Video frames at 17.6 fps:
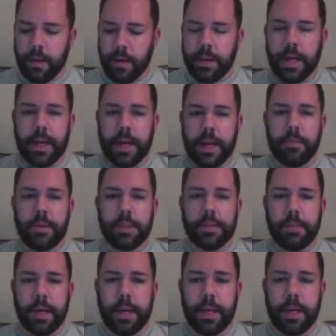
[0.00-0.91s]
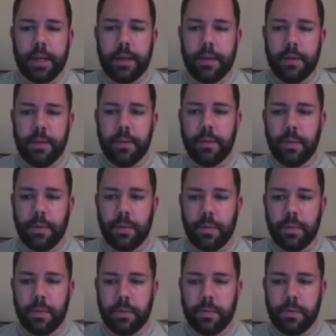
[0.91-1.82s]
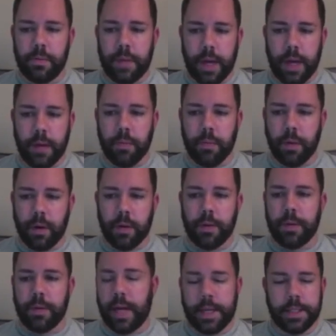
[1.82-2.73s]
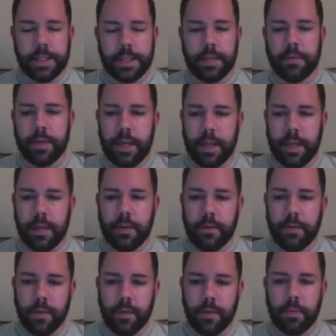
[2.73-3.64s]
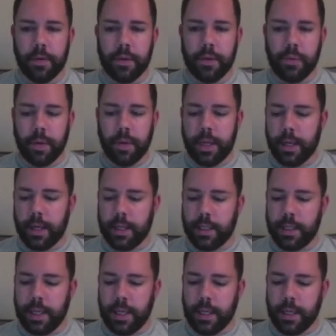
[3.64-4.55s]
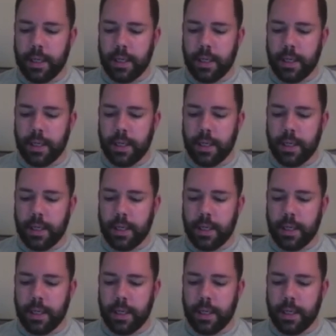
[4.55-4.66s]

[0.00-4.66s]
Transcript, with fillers: that puts my new net worth as of the end of November 2019